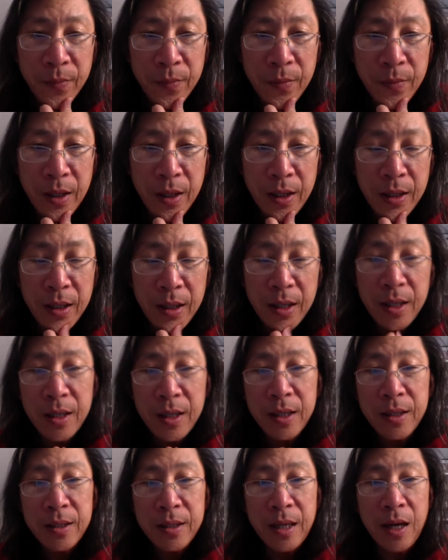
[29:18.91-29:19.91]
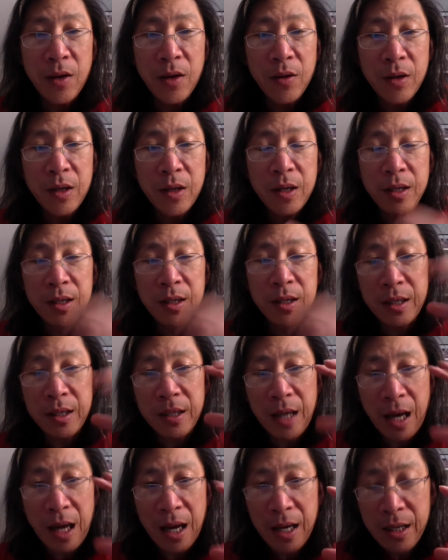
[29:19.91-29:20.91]
Okay. Now,
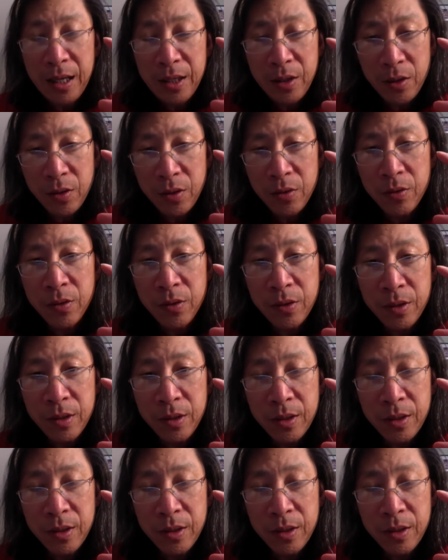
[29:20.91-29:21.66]
in Io,